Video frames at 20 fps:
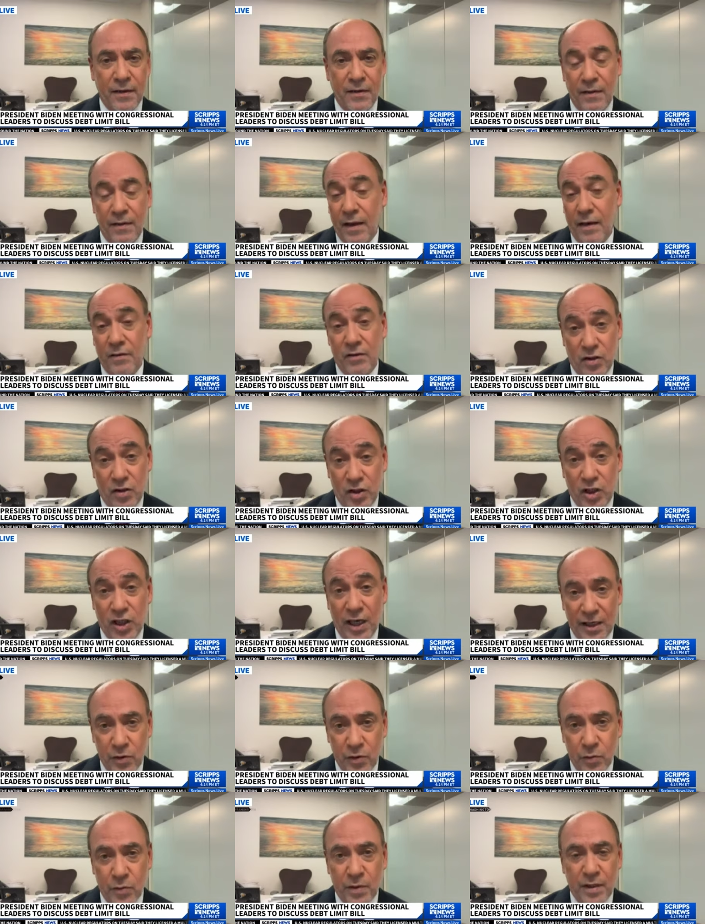than, than
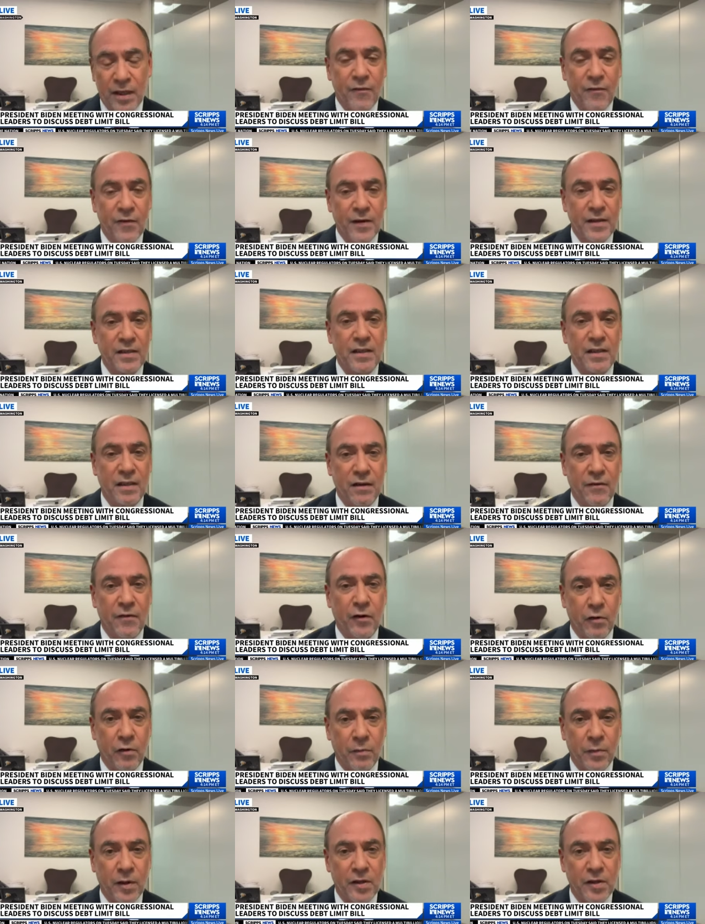genuinely fixing the
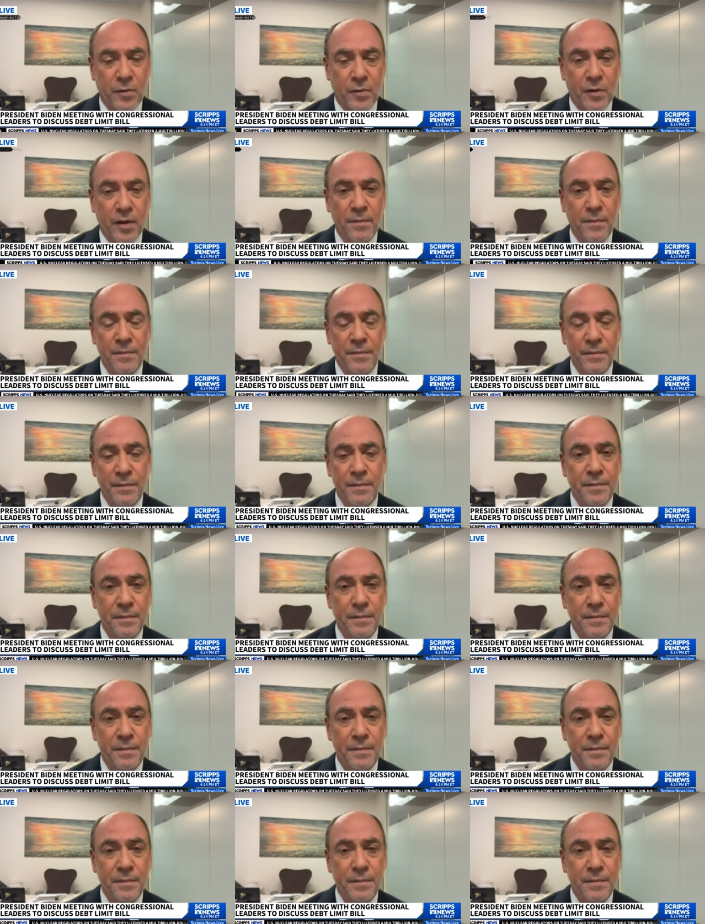federal budget problem.